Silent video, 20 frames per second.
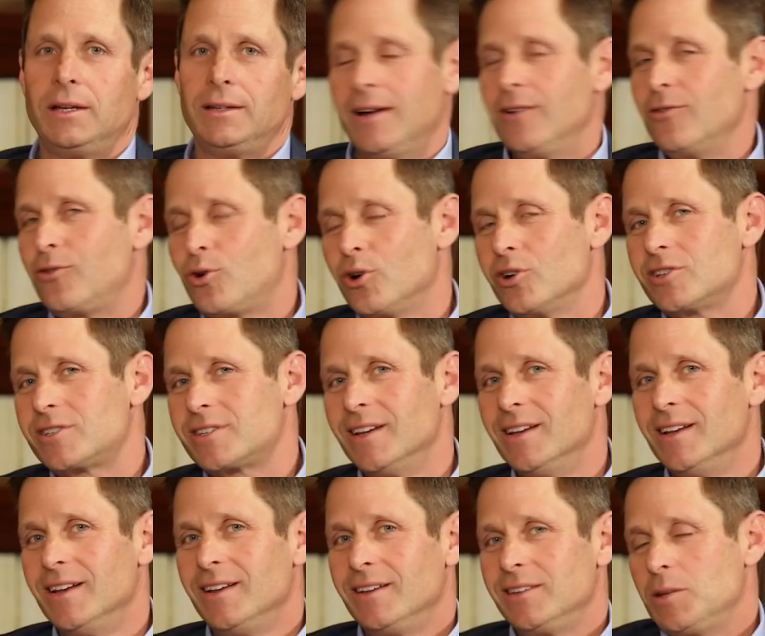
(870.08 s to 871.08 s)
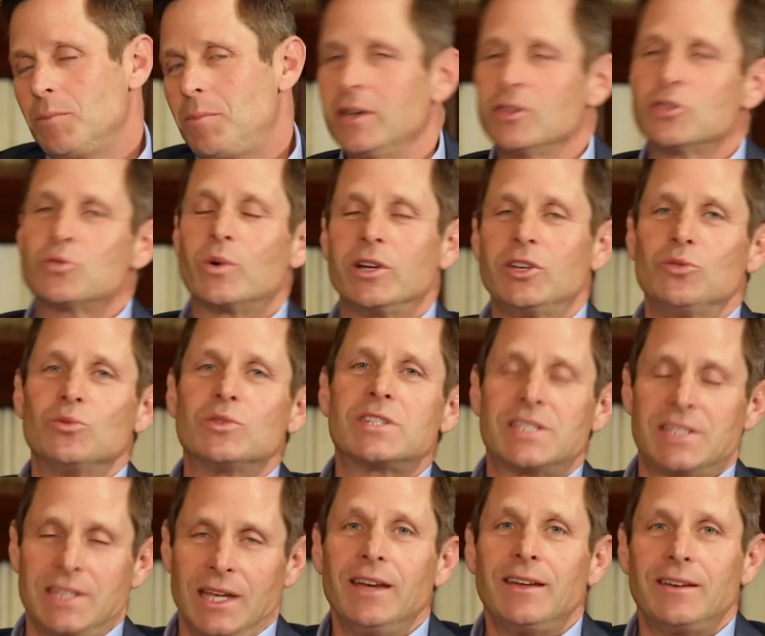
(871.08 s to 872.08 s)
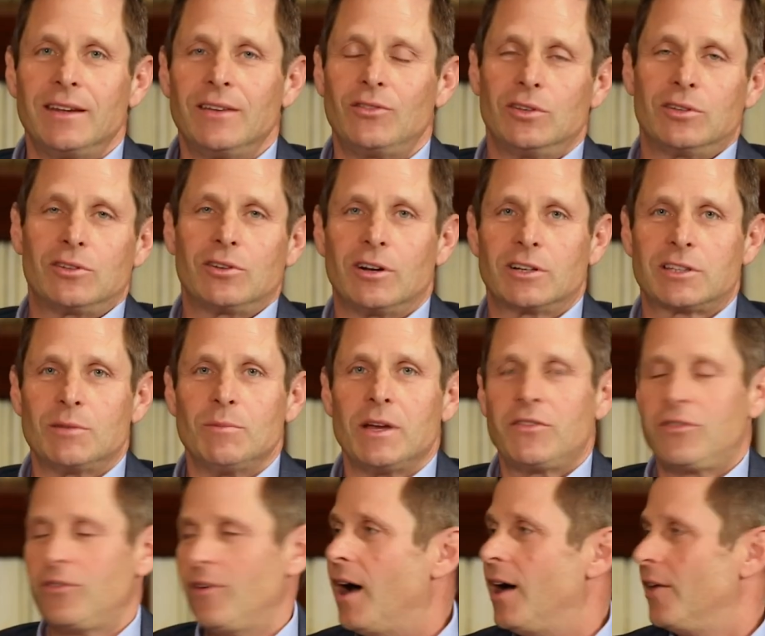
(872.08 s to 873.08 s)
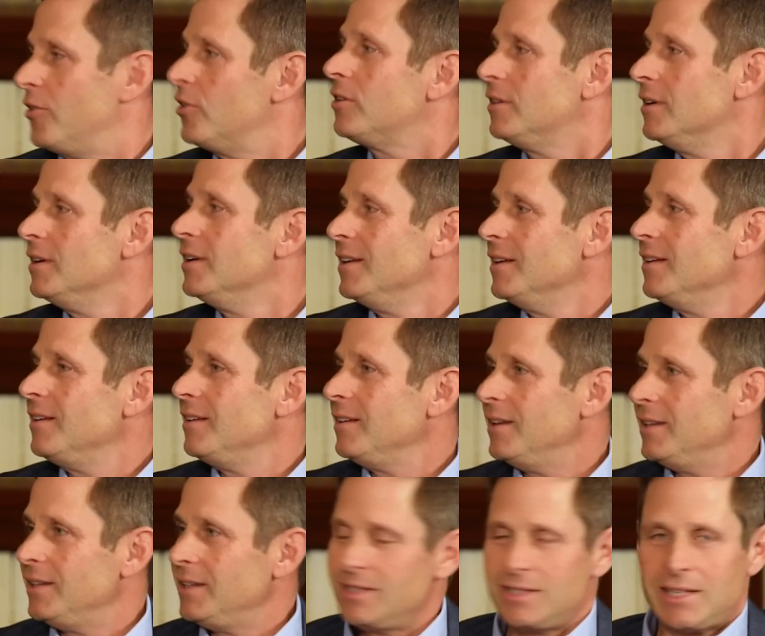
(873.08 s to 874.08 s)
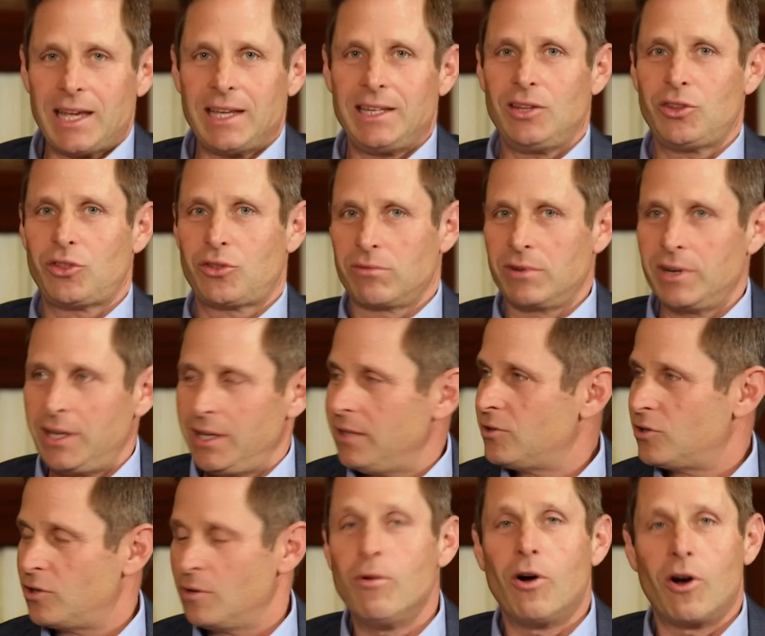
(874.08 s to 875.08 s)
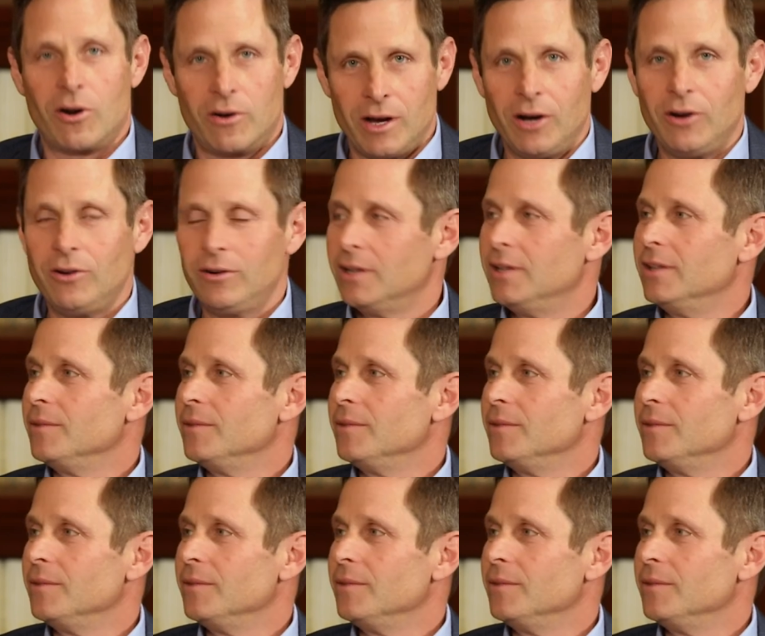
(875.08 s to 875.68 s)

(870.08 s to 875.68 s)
right? Now, of course, depends where you sit. If you talk to my father, and he's 83 tomorrow,